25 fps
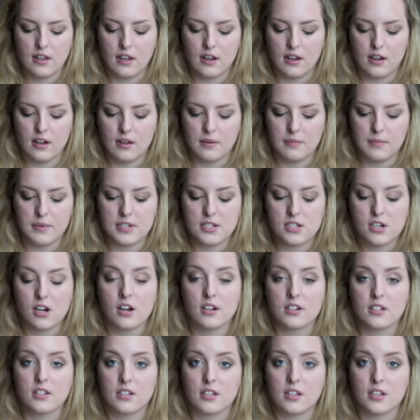and
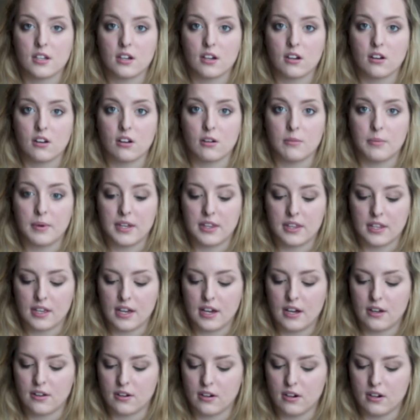talk to the girl behind the counter,